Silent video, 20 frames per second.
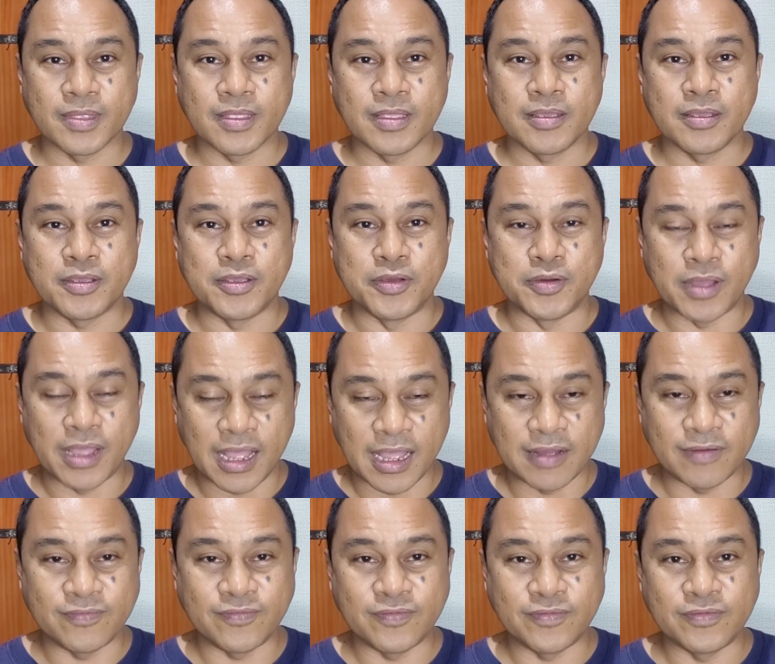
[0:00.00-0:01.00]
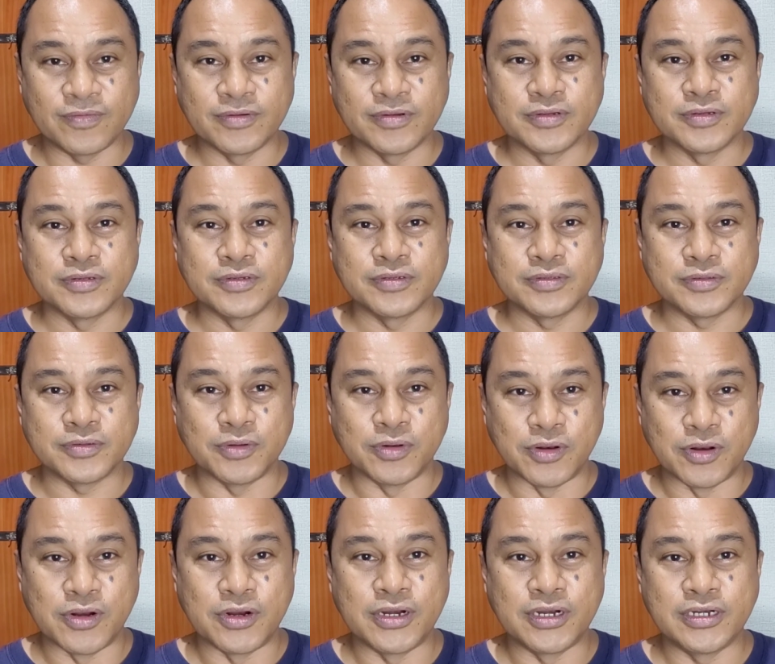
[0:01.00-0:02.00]
You have to
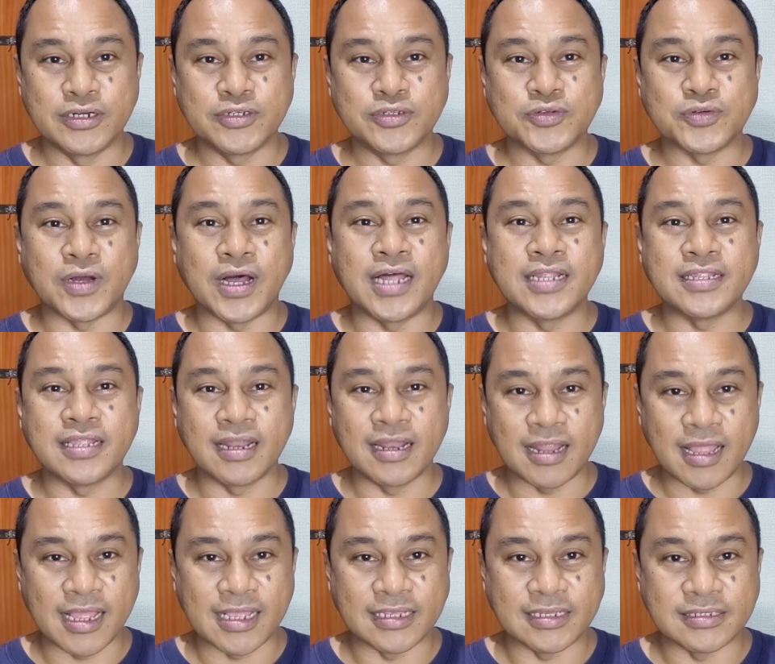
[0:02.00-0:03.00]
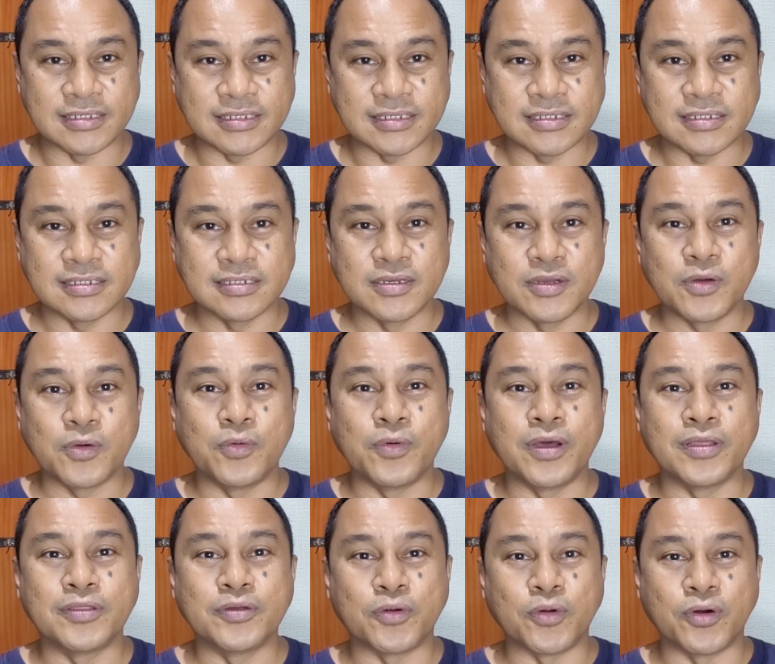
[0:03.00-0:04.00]
learn to analyze whether
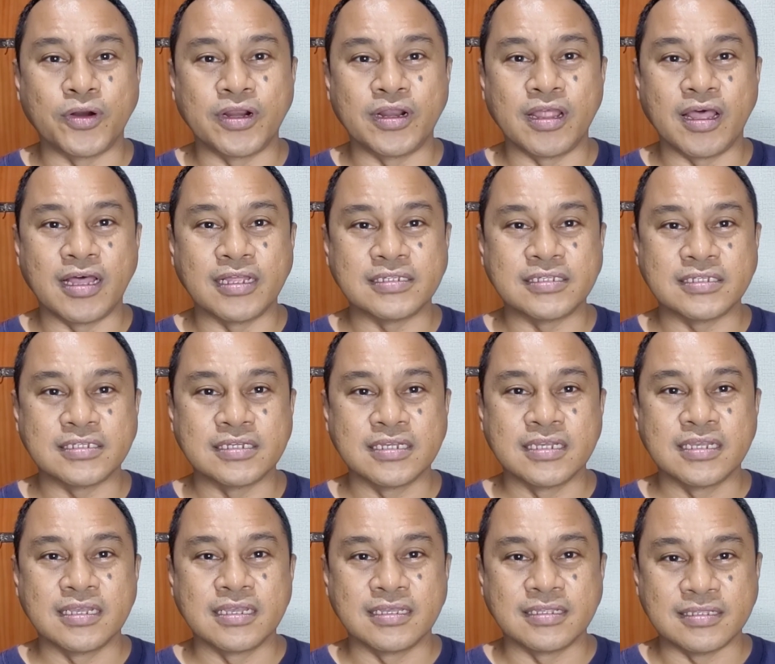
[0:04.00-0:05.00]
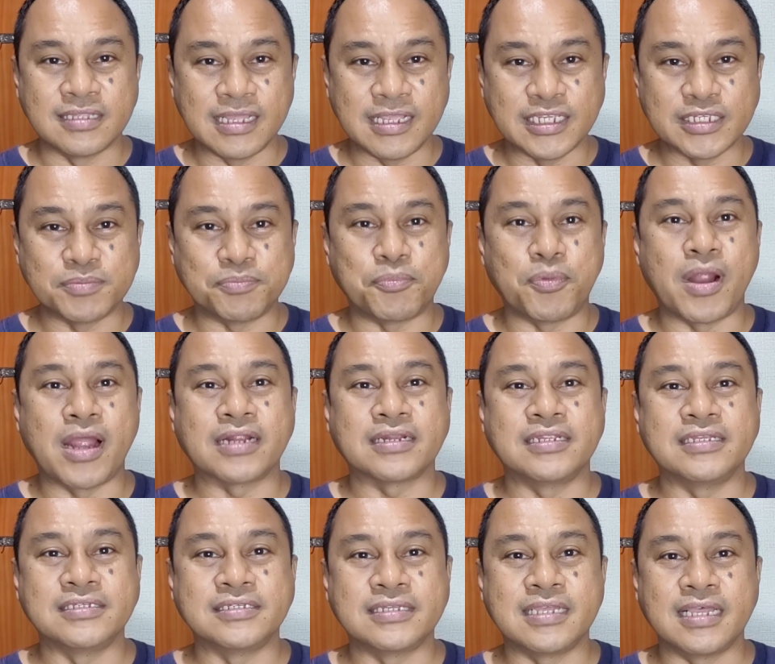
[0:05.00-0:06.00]
or not these
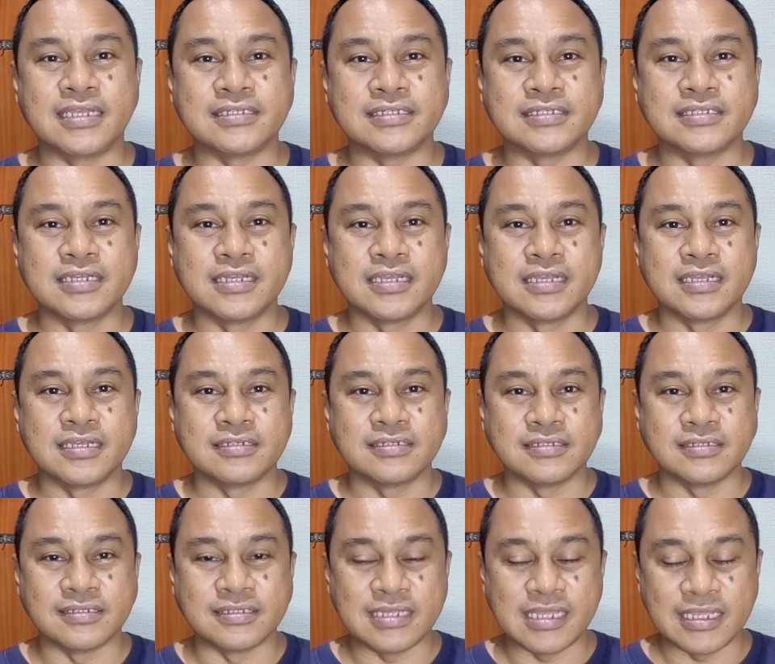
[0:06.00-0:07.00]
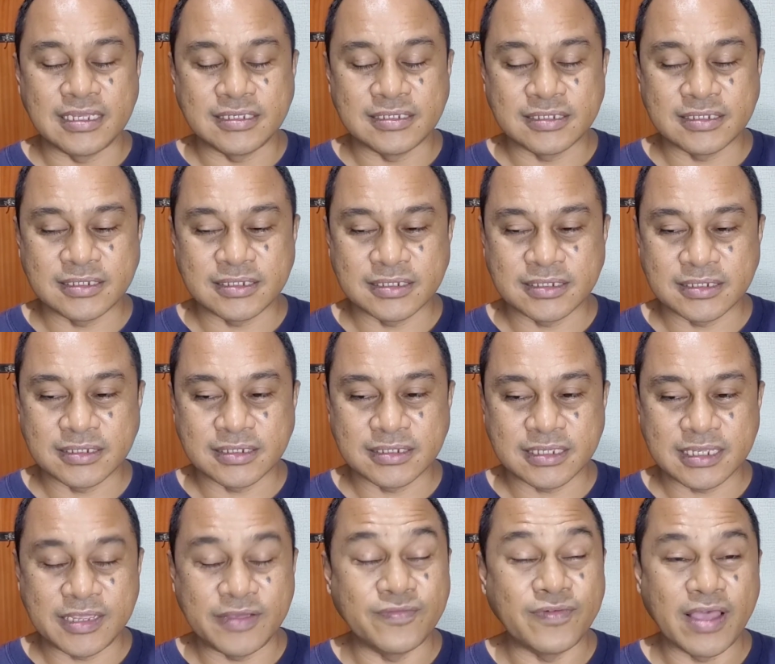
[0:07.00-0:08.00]
practices, these
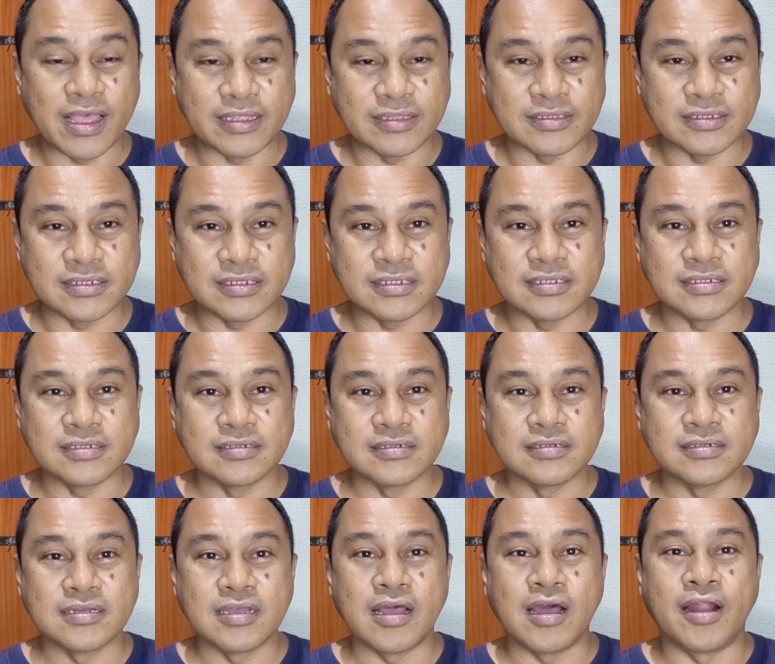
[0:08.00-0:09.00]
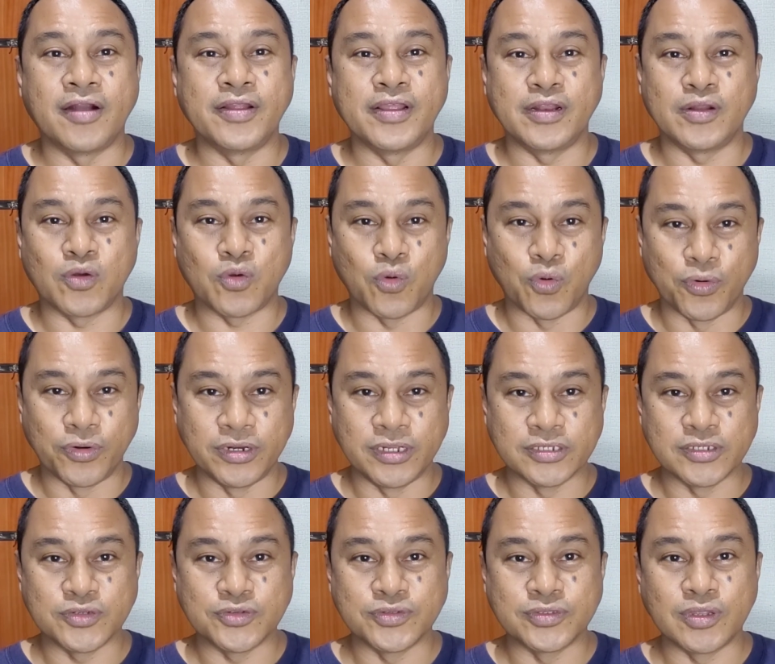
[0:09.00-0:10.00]
events are in accordance
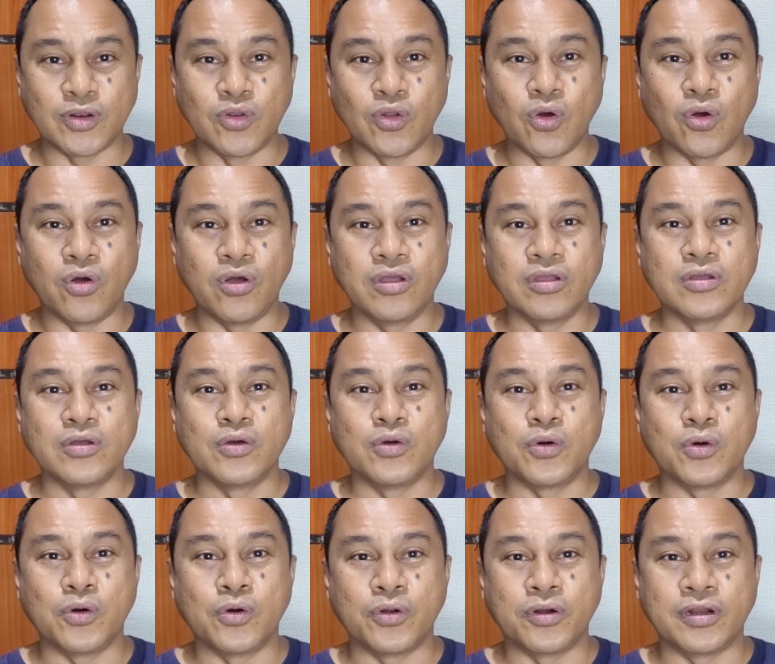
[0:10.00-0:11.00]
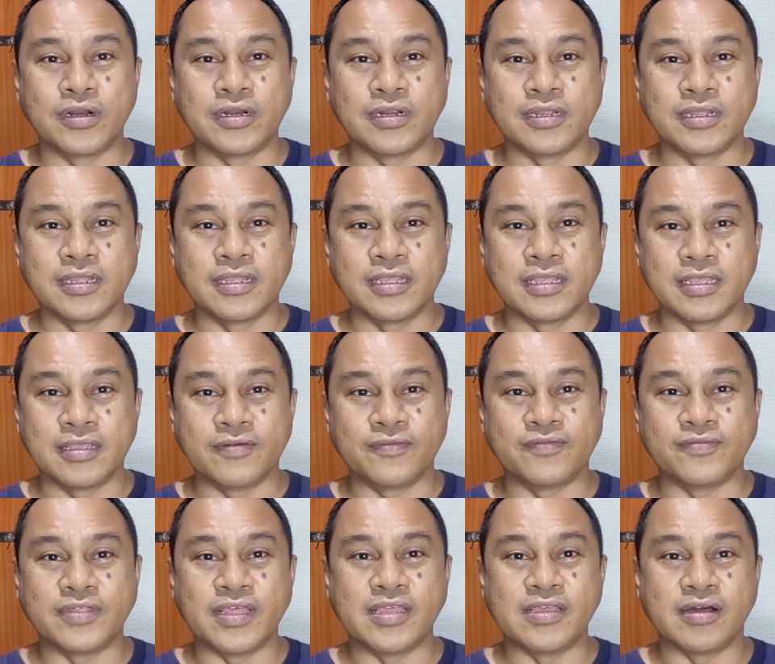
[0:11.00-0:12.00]
with the law, or if
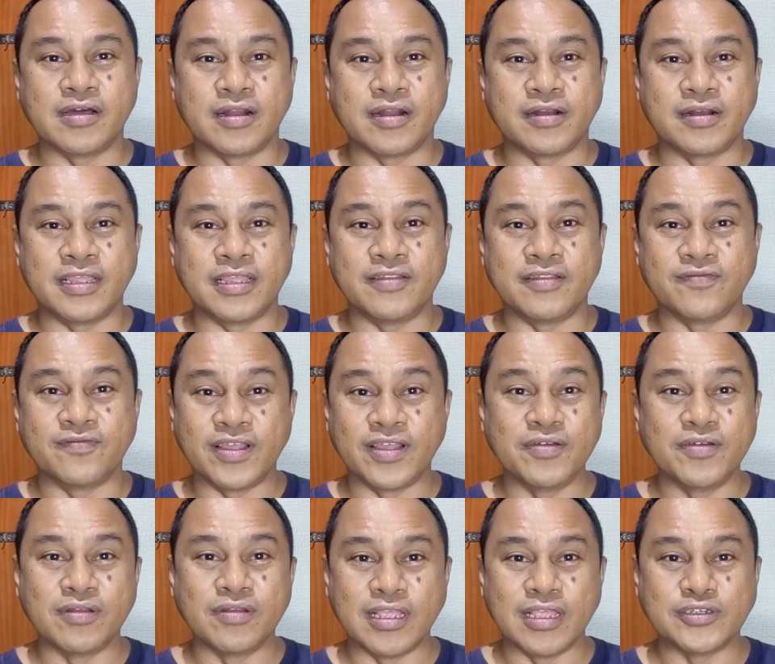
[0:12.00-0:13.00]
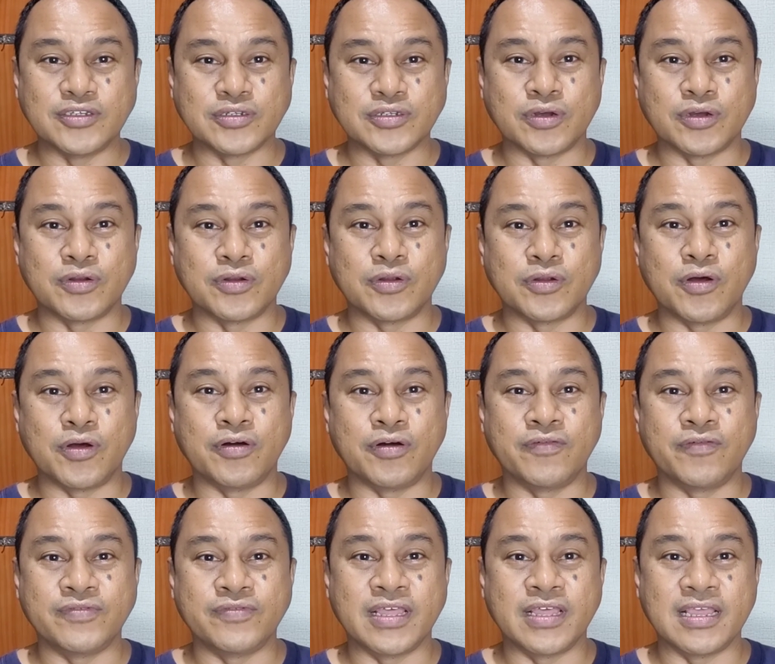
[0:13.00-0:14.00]
they are in violation of
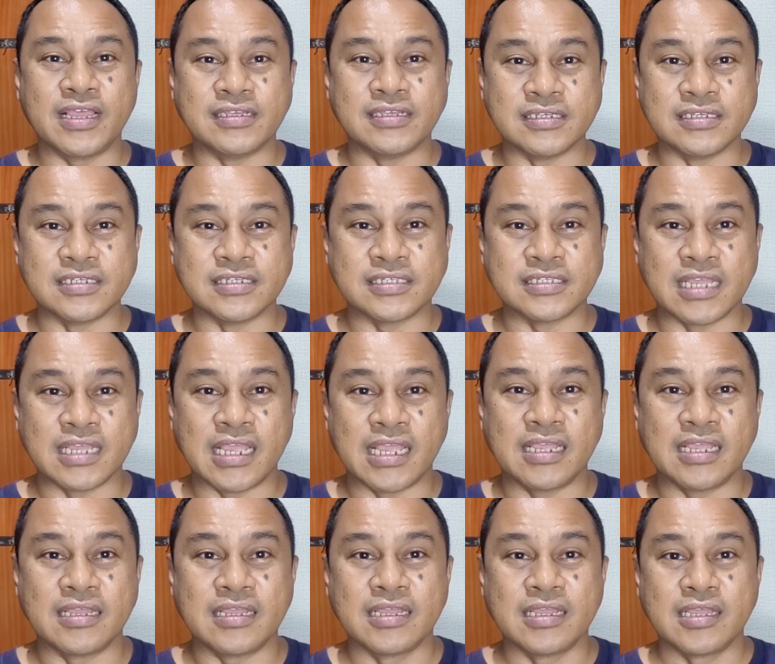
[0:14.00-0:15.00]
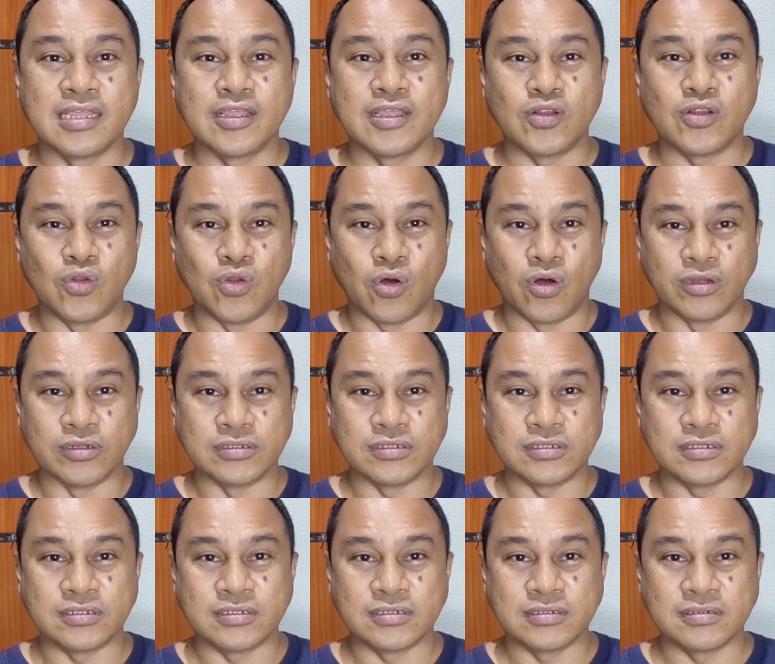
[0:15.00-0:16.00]
the existing laws.